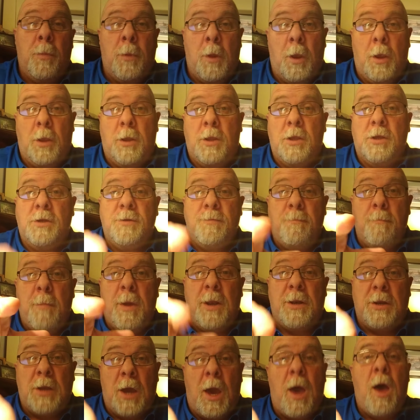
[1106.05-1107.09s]
Like this
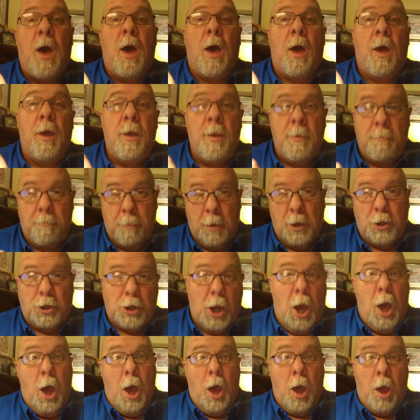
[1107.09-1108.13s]
meta,
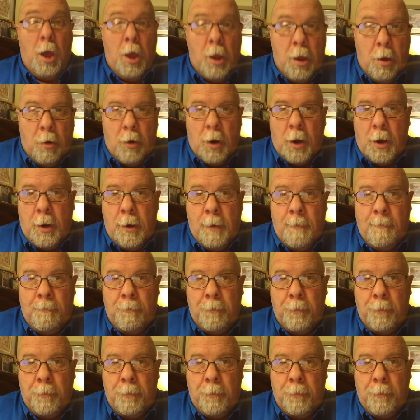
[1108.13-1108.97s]
meta, right?